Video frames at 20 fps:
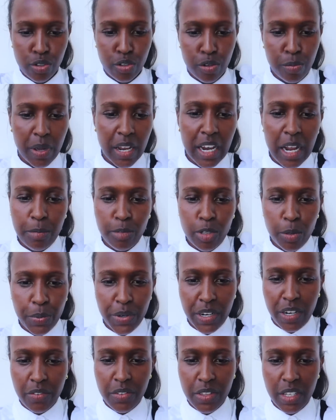show you. My laptop
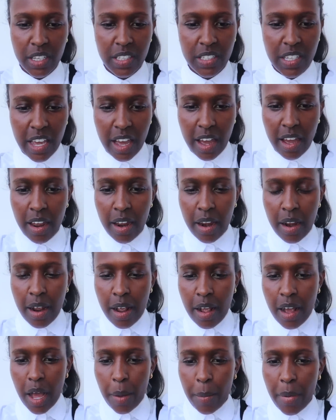and everything is here.
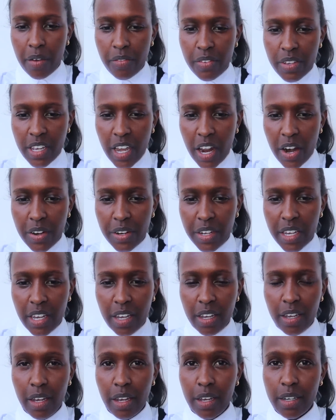I'm having carrot
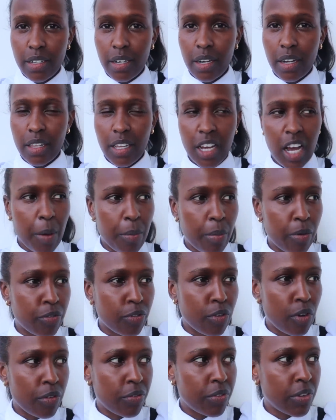cake and another cup of
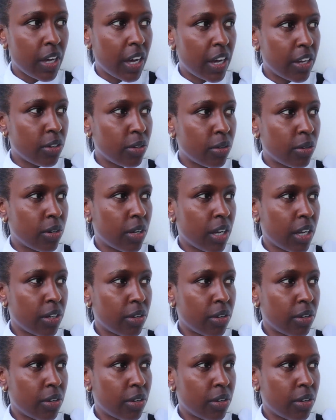coffee. I know,